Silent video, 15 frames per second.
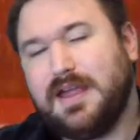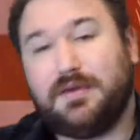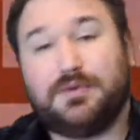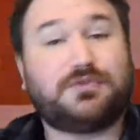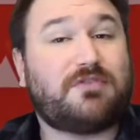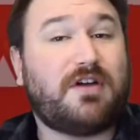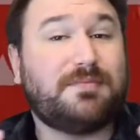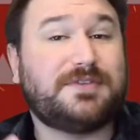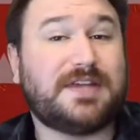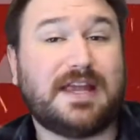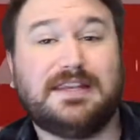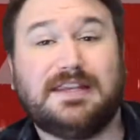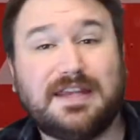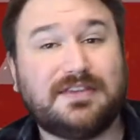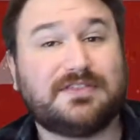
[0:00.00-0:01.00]
It was crap
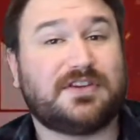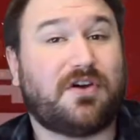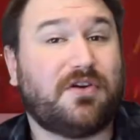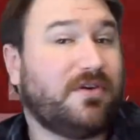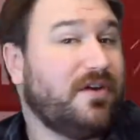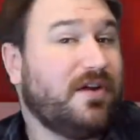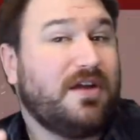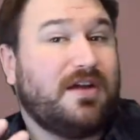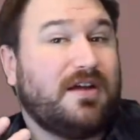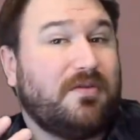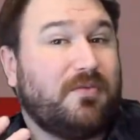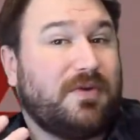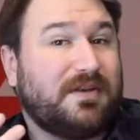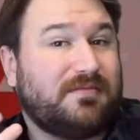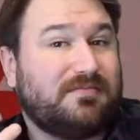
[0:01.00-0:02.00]
10 years ago
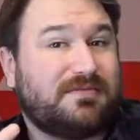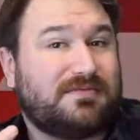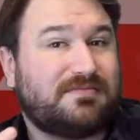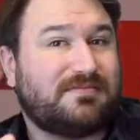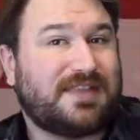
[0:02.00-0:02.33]
when